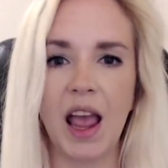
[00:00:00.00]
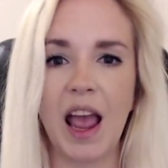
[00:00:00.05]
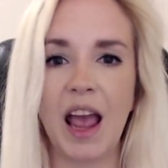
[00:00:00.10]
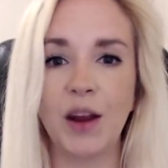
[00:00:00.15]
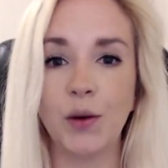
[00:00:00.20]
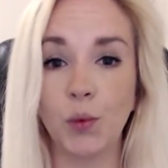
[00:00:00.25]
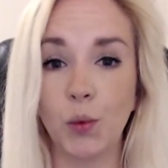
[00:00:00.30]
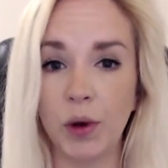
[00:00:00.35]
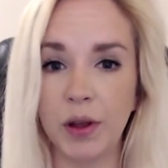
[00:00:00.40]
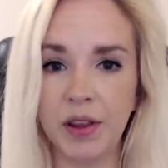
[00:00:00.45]

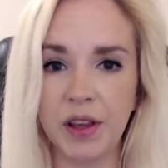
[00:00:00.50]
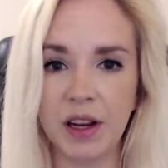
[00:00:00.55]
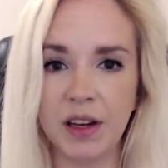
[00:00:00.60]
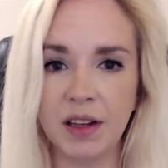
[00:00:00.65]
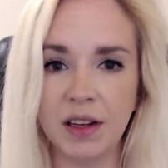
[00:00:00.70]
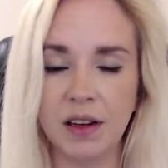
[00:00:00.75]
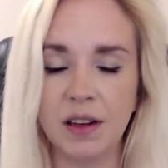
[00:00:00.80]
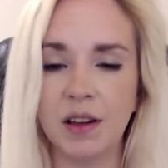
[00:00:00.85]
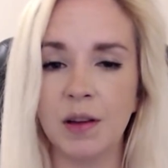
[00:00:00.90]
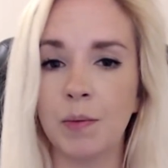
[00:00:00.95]
and with
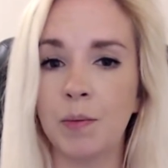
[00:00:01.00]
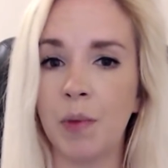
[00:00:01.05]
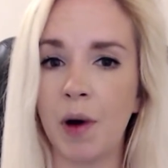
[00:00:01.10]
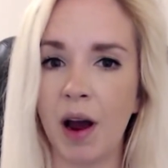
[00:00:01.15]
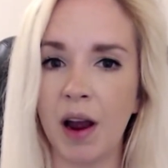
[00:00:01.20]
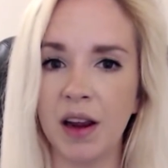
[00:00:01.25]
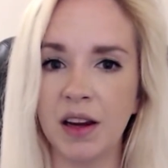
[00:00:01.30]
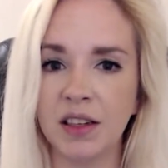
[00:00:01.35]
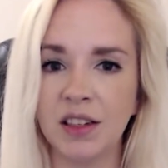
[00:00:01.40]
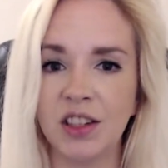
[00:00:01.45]
it the
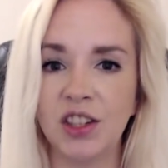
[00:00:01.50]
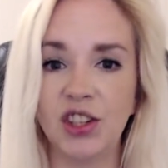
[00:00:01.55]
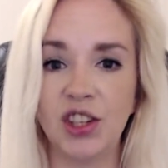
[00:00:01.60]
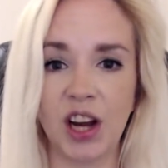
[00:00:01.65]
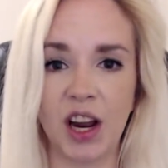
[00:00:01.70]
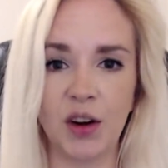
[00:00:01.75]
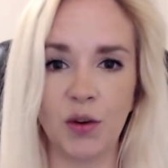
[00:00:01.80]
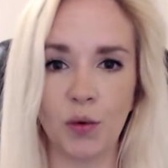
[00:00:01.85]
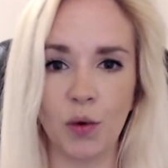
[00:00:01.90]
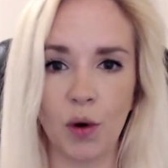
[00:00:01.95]
biased
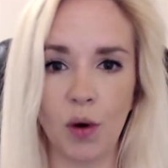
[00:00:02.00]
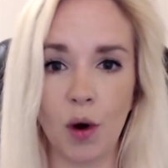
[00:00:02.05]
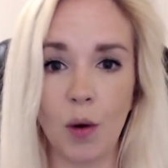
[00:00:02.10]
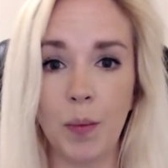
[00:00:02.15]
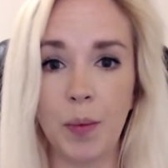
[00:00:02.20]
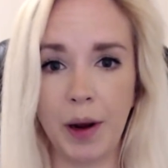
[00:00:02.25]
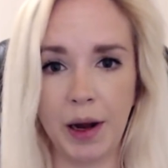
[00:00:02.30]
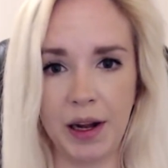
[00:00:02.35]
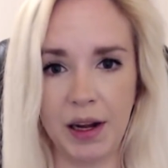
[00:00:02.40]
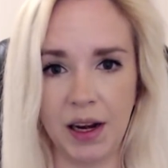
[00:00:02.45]
general
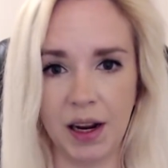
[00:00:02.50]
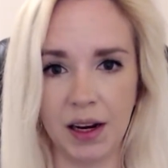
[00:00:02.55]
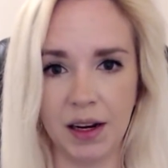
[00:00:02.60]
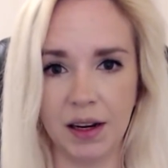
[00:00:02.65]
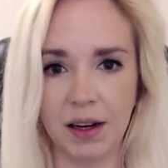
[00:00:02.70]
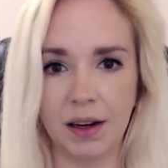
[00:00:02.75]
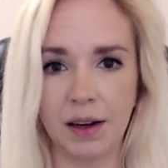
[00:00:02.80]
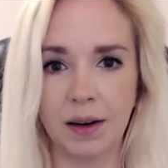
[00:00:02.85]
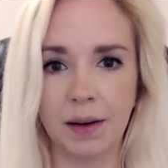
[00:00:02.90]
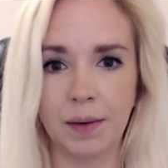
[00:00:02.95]

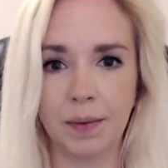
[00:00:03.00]
opinion.